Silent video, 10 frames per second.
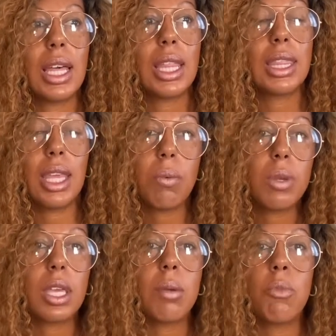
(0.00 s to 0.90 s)
they will
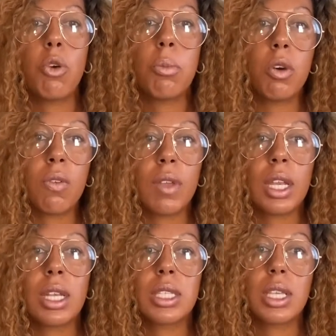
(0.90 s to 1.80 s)
get more motivated and
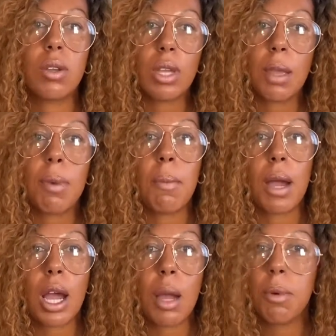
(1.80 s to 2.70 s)
say, okay, my
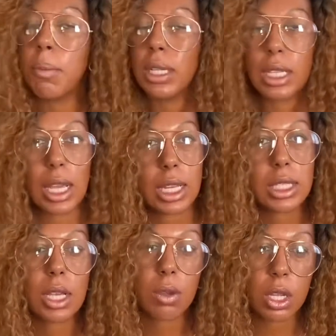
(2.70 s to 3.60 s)
mom or my dad is
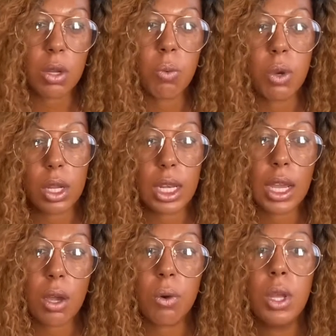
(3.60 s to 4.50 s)
out here working
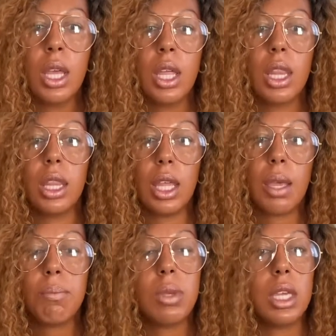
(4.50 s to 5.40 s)
out. Let
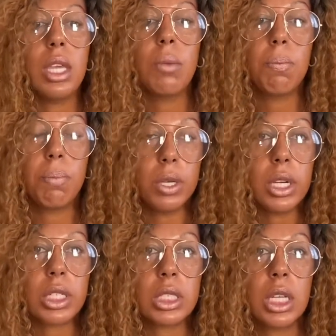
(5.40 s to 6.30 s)
me push.
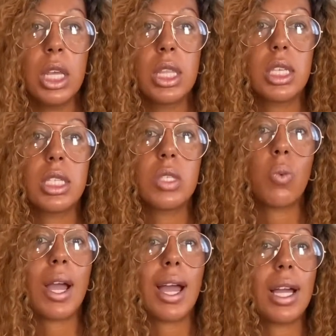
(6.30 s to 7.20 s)
This is why
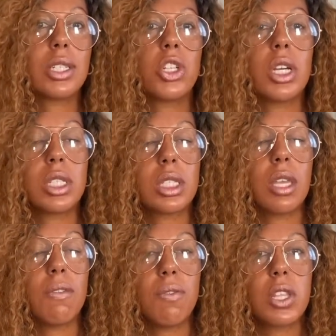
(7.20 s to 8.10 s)
I try to stay
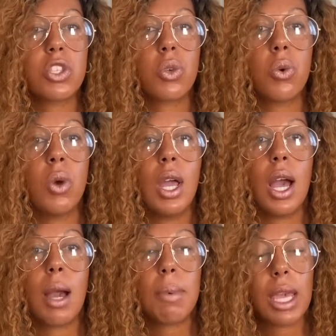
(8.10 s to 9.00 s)
fit. So I'm
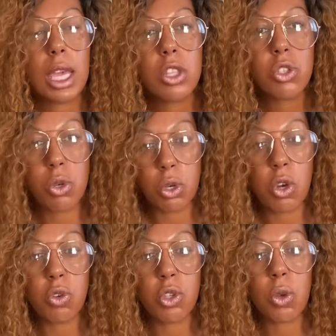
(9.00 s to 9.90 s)
a hands-on coach.
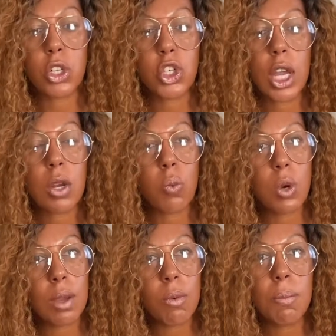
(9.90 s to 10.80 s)
So I try to run
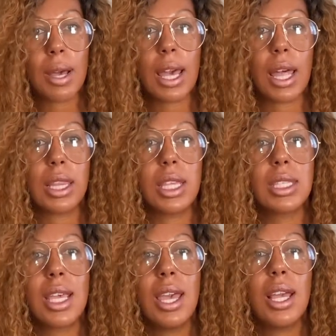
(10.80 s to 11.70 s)
with my athletes
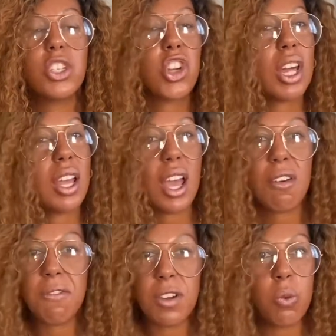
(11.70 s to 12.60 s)
and try to have
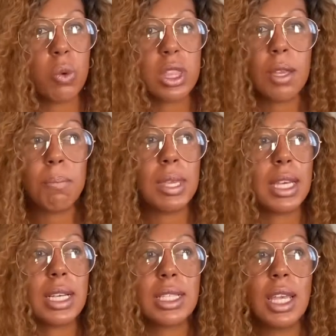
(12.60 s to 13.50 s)
fun with them, because